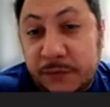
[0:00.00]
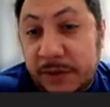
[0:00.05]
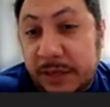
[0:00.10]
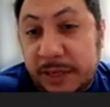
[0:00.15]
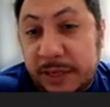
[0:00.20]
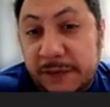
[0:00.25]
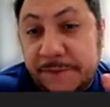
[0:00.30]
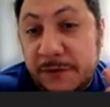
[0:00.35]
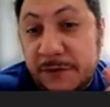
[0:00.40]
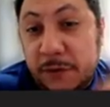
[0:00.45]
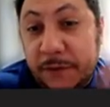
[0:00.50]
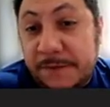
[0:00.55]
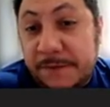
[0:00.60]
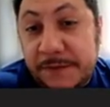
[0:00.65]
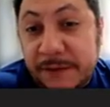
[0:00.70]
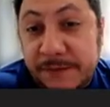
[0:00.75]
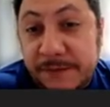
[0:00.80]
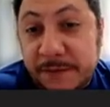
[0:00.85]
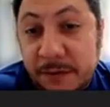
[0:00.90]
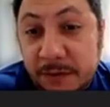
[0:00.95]
Lift of
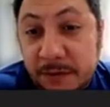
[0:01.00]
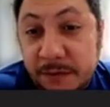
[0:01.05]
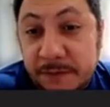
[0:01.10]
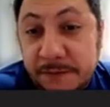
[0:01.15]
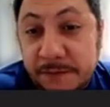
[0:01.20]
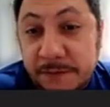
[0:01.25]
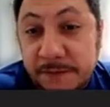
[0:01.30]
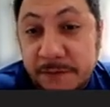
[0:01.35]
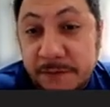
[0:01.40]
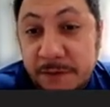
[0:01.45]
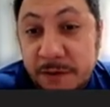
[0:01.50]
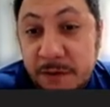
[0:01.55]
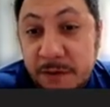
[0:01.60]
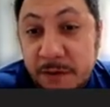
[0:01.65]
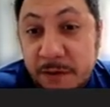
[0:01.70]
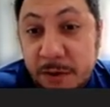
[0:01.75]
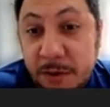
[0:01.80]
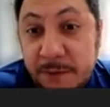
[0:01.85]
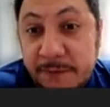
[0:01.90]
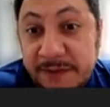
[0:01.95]

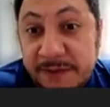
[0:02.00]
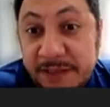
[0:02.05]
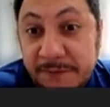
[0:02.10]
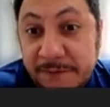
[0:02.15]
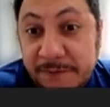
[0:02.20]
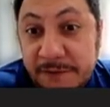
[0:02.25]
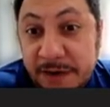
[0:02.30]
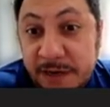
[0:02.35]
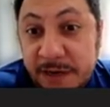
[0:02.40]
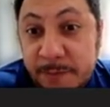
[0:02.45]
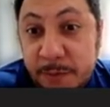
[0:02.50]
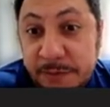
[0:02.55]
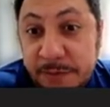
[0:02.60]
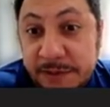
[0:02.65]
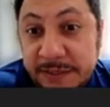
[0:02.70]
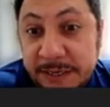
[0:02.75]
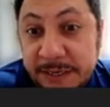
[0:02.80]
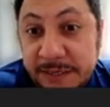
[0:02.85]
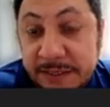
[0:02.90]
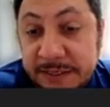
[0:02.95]
a definable
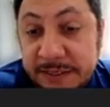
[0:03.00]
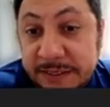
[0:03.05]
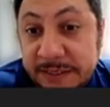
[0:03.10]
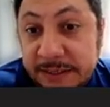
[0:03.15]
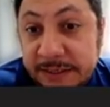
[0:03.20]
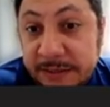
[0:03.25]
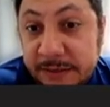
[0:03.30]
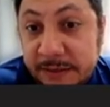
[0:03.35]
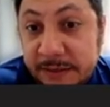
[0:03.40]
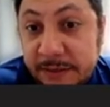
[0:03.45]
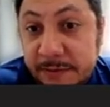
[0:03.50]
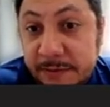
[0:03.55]
set is a